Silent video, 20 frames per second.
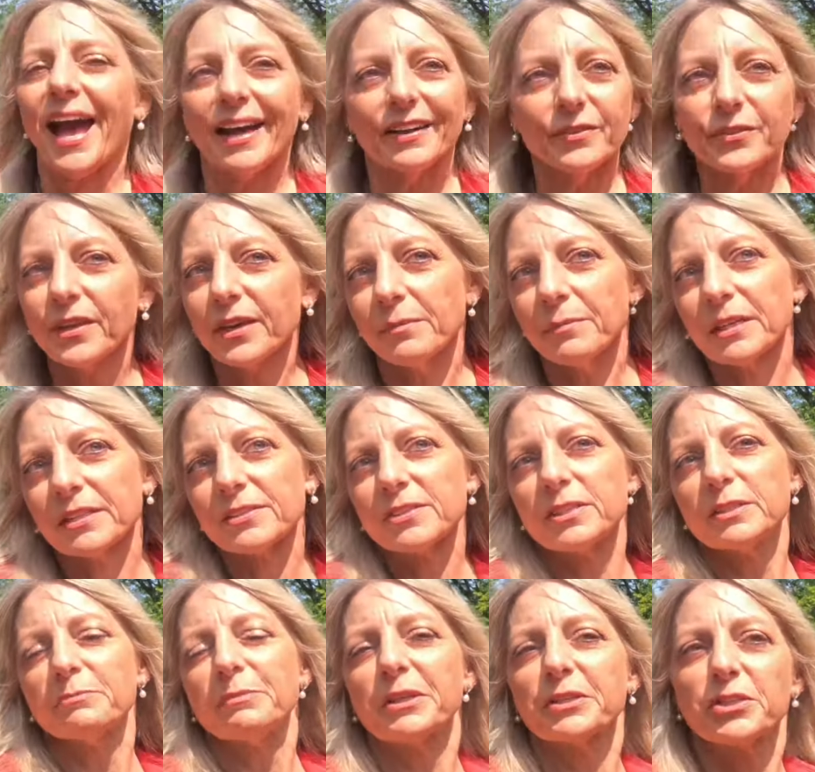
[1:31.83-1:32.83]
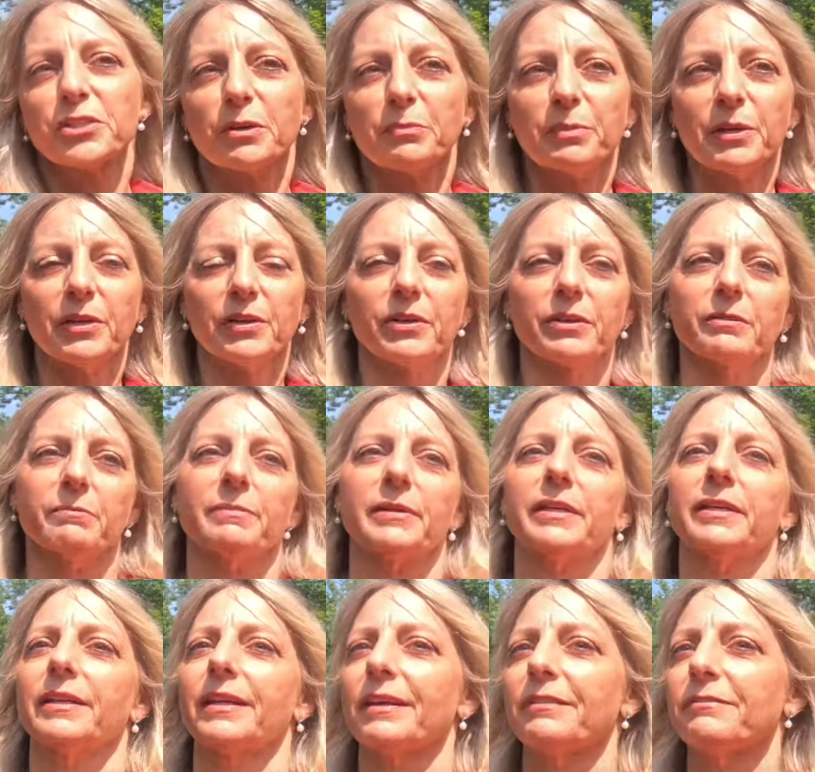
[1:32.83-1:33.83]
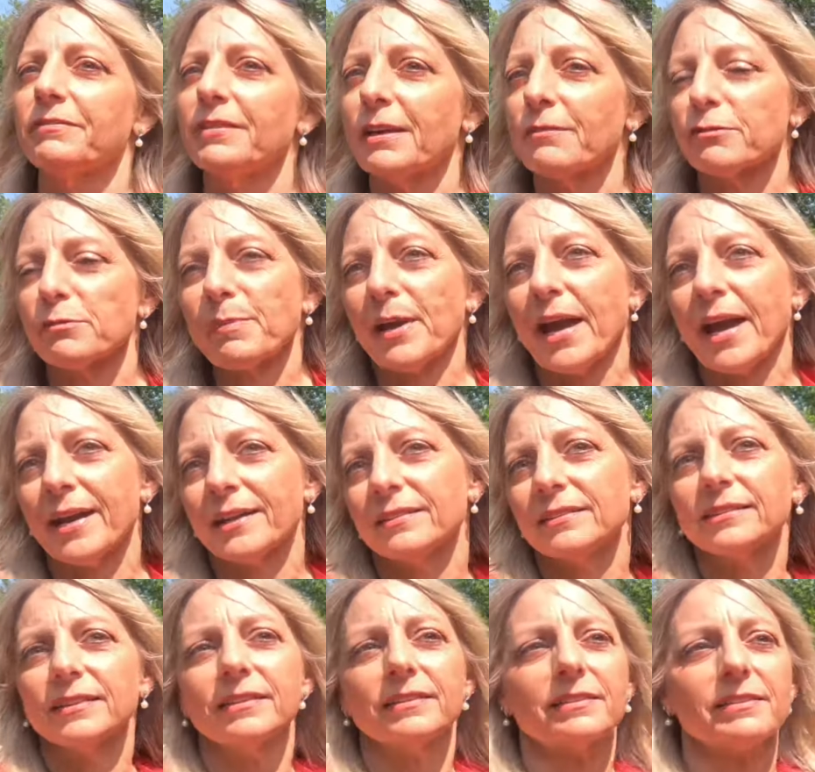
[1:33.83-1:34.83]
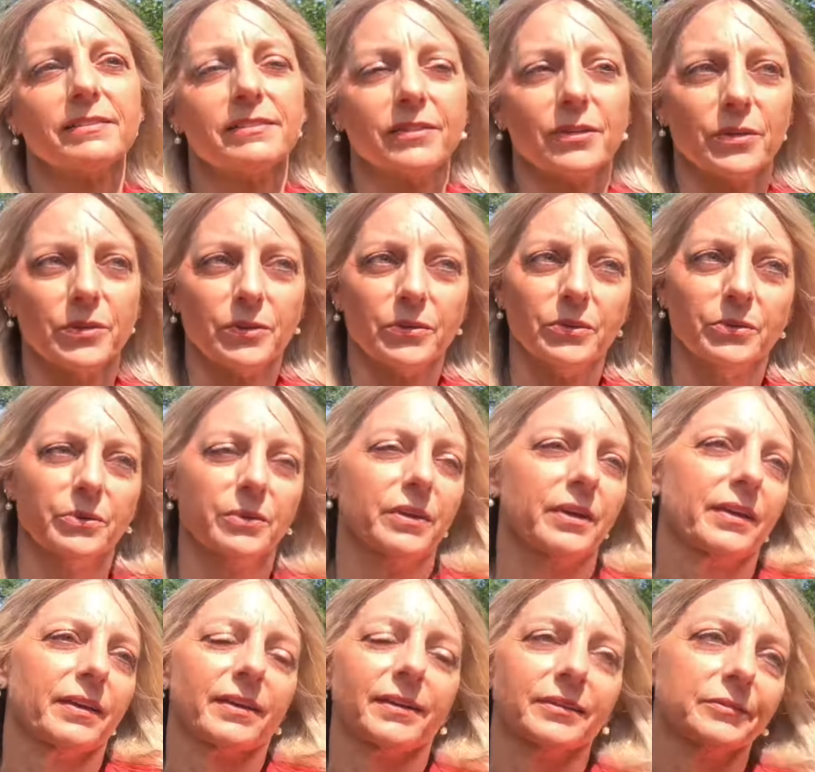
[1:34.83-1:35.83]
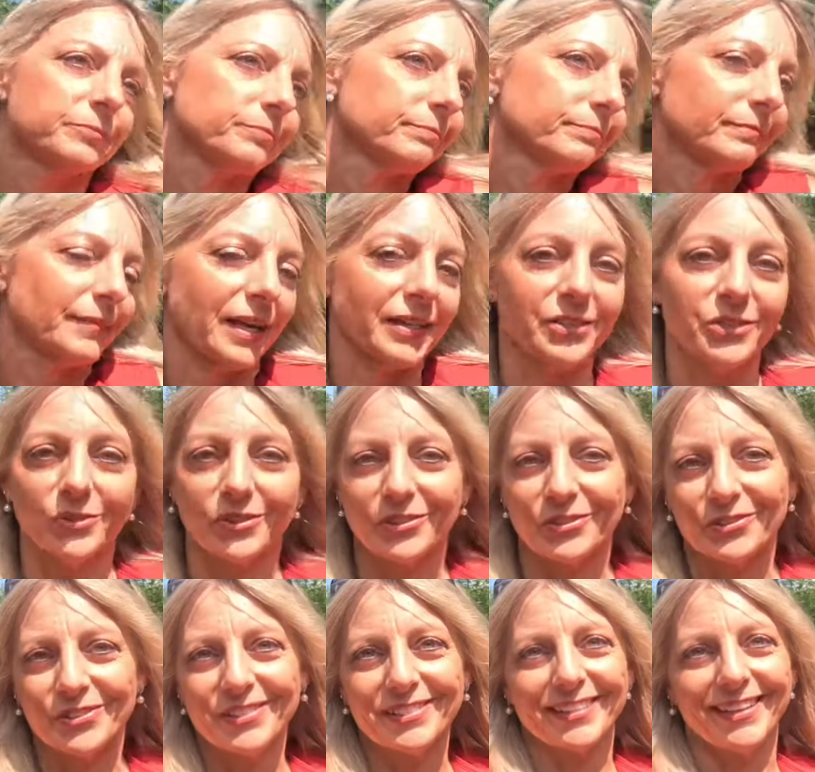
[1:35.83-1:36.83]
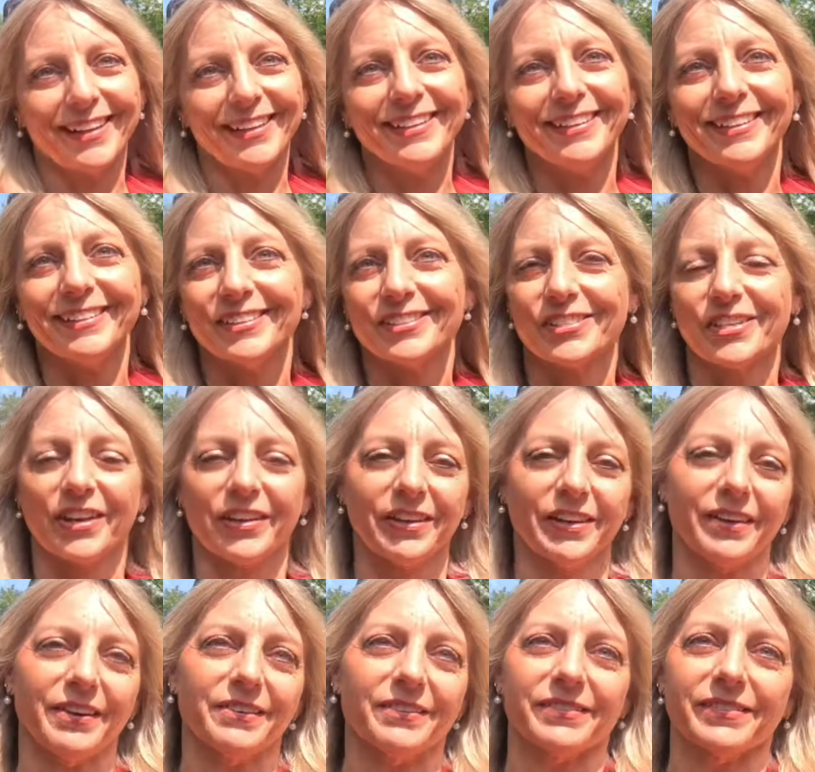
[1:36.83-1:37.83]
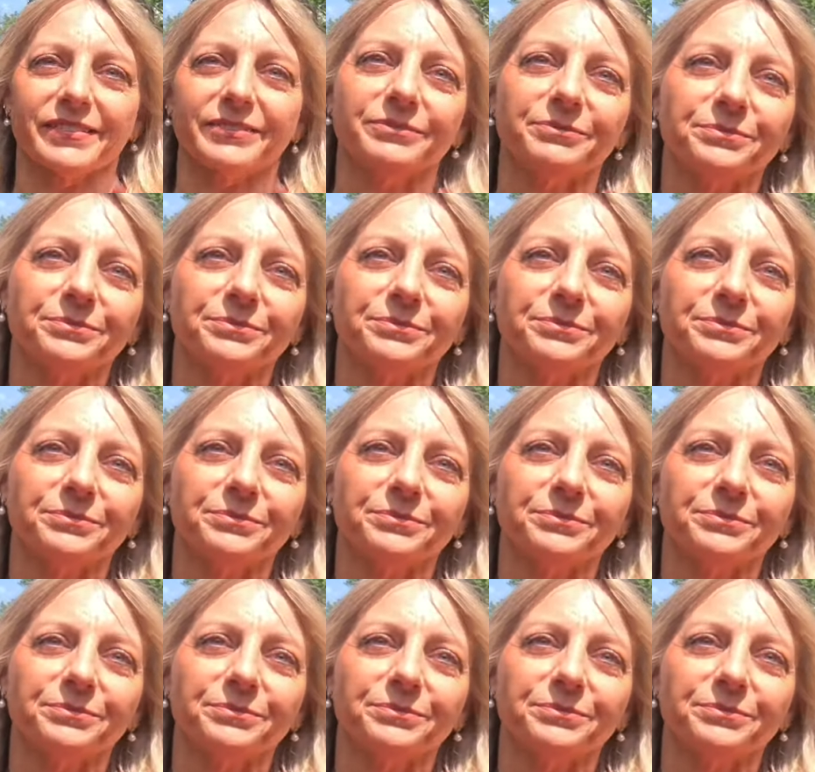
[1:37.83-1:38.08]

I don't think I'm going to see much up here, but I've never paddled it, so that's the only reason I need to check it out.